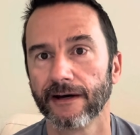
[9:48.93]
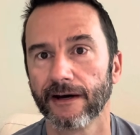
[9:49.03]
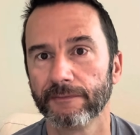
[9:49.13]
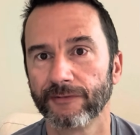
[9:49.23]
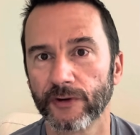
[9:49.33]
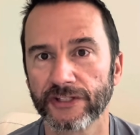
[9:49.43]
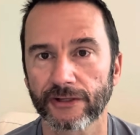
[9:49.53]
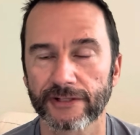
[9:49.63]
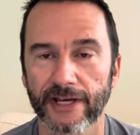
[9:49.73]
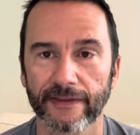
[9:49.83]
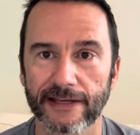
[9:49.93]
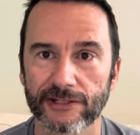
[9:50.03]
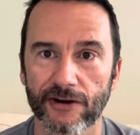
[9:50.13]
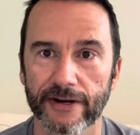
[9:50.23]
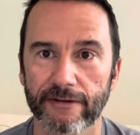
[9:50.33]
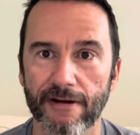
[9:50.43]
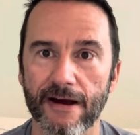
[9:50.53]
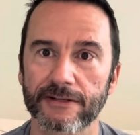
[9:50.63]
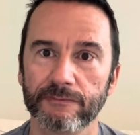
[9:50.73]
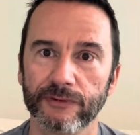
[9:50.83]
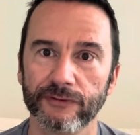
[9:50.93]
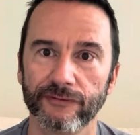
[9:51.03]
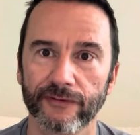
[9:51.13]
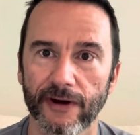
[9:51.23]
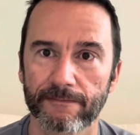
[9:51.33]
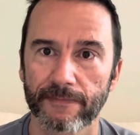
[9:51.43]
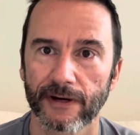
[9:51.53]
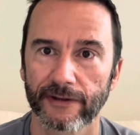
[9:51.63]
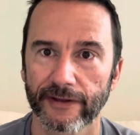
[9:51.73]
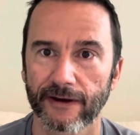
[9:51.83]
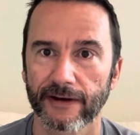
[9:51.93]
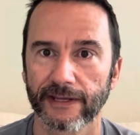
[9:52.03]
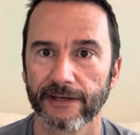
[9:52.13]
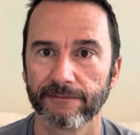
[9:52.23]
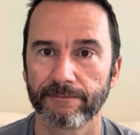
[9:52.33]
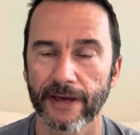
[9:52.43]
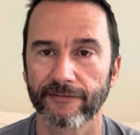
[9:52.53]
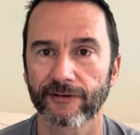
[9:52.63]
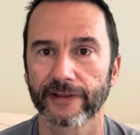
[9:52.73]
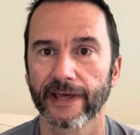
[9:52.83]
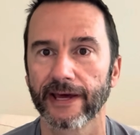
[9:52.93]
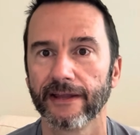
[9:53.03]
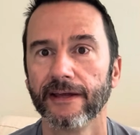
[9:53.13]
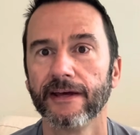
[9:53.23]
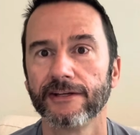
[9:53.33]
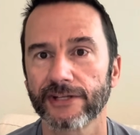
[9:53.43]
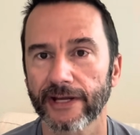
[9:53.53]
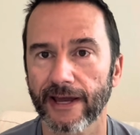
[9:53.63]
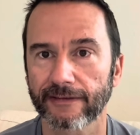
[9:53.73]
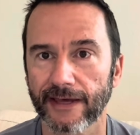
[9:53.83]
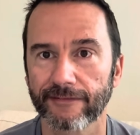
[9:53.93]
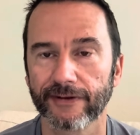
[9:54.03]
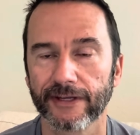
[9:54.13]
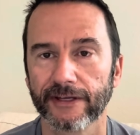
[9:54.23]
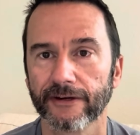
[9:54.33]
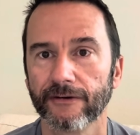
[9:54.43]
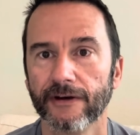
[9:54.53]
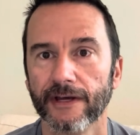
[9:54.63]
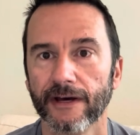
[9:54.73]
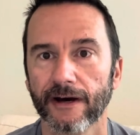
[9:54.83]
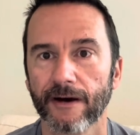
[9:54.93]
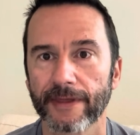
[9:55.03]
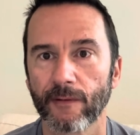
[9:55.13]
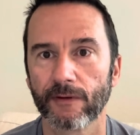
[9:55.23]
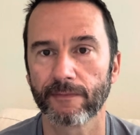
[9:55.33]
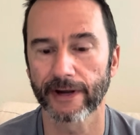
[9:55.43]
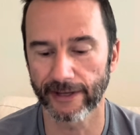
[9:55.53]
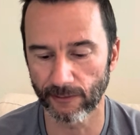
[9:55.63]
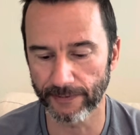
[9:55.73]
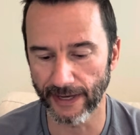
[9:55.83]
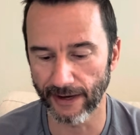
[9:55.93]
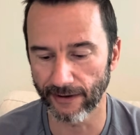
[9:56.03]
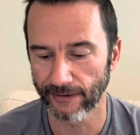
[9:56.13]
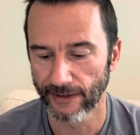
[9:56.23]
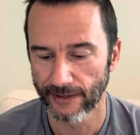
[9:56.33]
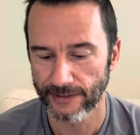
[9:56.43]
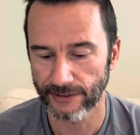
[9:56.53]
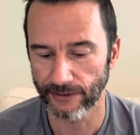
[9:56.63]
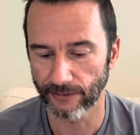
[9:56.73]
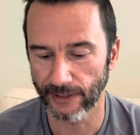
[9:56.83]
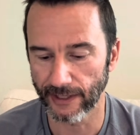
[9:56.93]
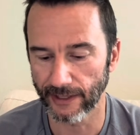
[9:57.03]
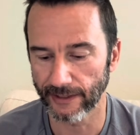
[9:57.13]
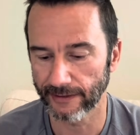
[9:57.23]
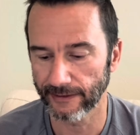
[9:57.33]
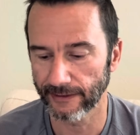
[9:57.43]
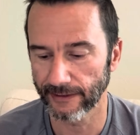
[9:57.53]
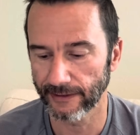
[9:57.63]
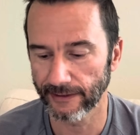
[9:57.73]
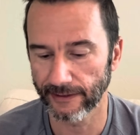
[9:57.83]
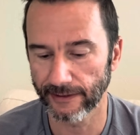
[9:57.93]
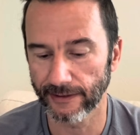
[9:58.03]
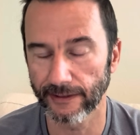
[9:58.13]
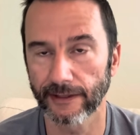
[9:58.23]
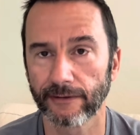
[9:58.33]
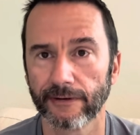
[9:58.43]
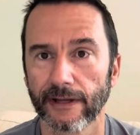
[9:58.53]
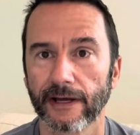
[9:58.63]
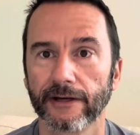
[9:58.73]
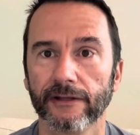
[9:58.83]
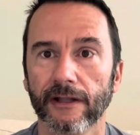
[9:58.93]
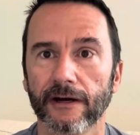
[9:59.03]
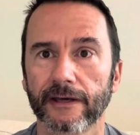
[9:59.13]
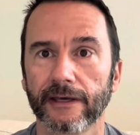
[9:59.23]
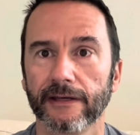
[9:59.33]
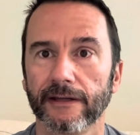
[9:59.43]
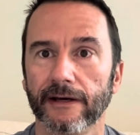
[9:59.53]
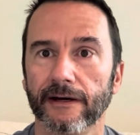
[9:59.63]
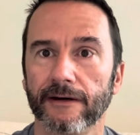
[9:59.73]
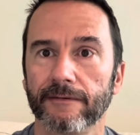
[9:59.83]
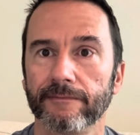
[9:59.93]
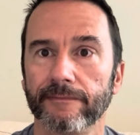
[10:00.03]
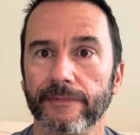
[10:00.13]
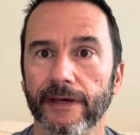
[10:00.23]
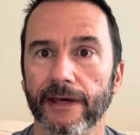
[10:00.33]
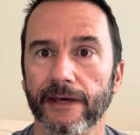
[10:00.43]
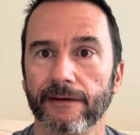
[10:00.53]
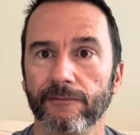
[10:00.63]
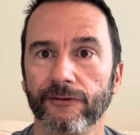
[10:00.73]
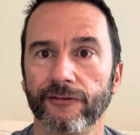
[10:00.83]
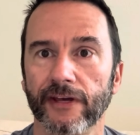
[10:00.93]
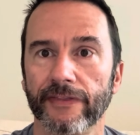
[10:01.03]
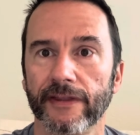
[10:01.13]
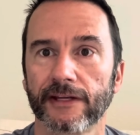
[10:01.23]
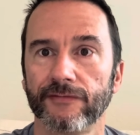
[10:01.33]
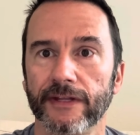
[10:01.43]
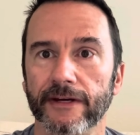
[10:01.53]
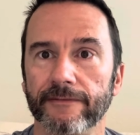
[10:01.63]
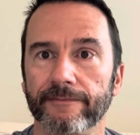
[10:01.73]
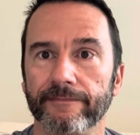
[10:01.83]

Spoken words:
before you start taking the attorney route to move up on there and pay for that, check out that video. That one might help you out. So, good luck, and we'll see you on the next video.